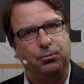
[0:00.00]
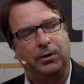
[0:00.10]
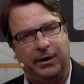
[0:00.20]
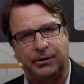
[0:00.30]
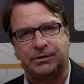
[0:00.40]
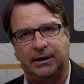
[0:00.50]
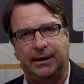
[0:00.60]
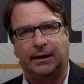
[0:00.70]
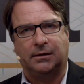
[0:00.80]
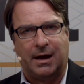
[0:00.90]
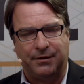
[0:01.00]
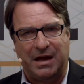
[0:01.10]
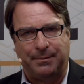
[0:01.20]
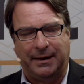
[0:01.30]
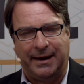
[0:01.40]
We are seeing a lot of
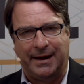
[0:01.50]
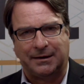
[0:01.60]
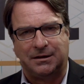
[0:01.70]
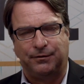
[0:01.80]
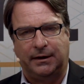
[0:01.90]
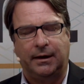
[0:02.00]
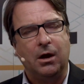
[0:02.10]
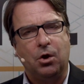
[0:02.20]
M&A activity.